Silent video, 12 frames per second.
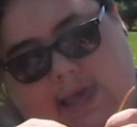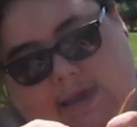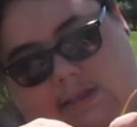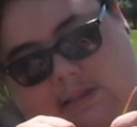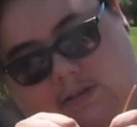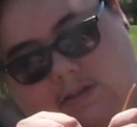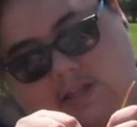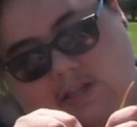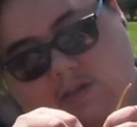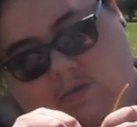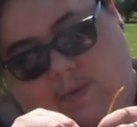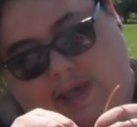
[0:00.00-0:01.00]
I looked
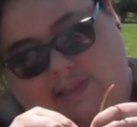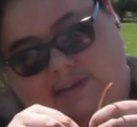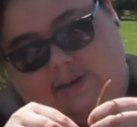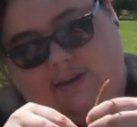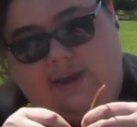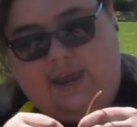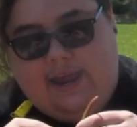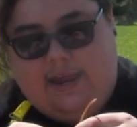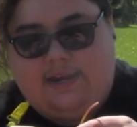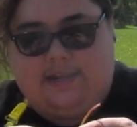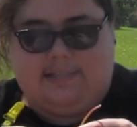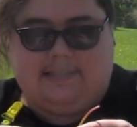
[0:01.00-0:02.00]
at the weather and
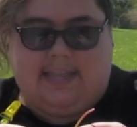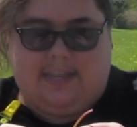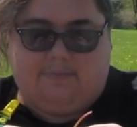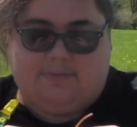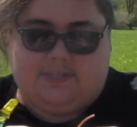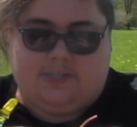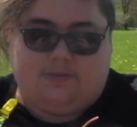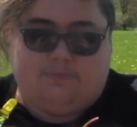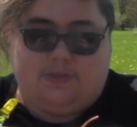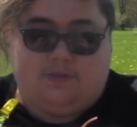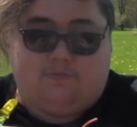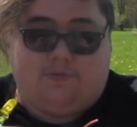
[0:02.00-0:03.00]
it said it was gonna
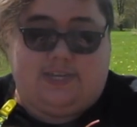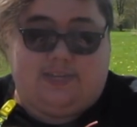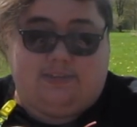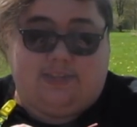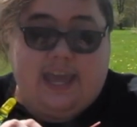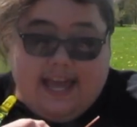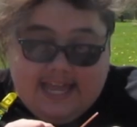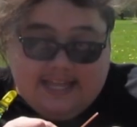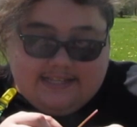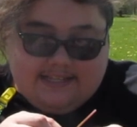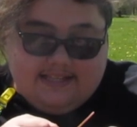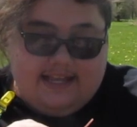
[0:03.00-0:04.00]
be real
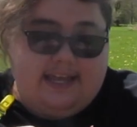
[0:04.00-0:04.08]
nice,